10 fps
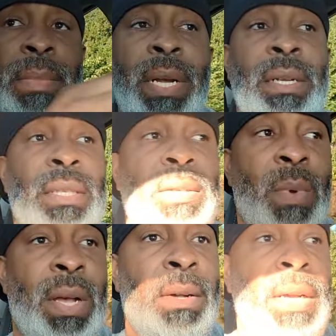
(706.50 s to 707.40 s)
Americans as
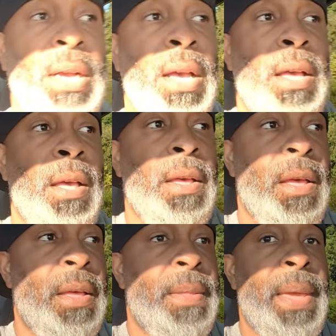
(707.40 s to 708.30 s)
well.
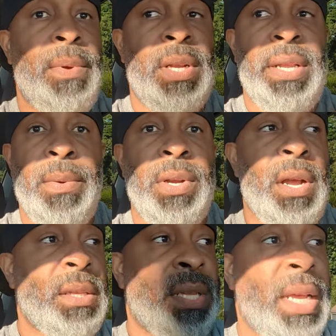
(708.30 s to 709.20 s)
They would
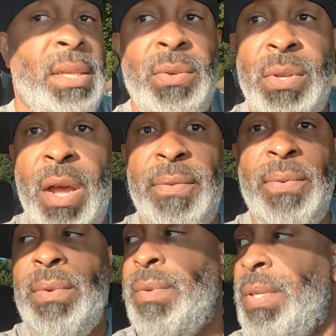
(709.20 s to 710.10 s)
cut the testicles
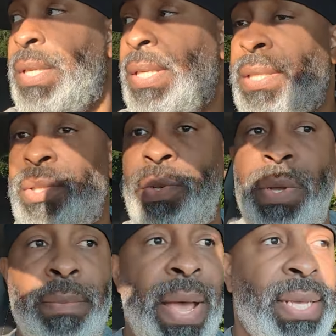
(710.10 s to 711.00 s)
off to
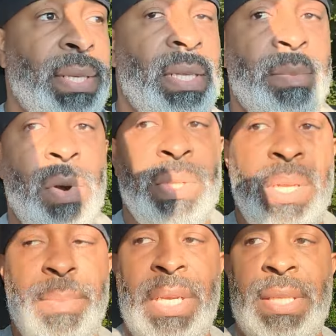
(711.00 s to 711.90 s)
emasculate the boys,
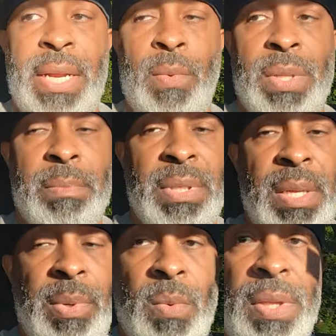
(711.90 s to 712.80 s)
because they didn't want them
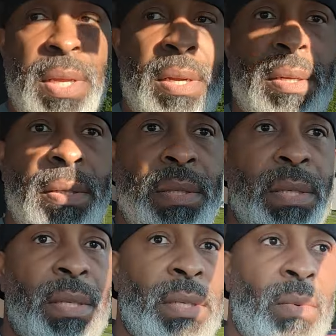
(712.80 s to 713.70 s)
sleeping with their
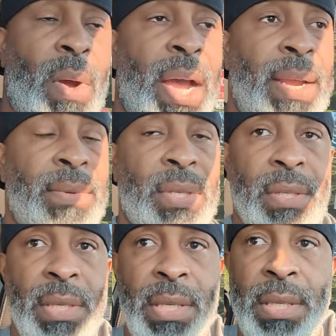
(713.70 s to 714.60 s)
wives
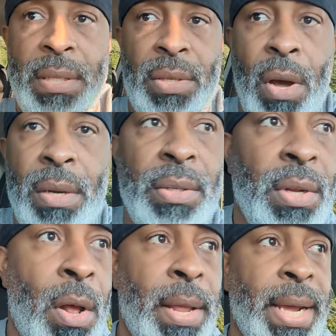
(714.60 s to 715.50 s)
and daughters
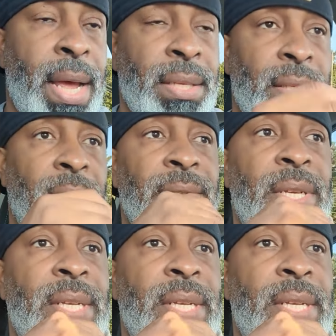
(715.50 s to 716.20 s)
and all that kind of stuff.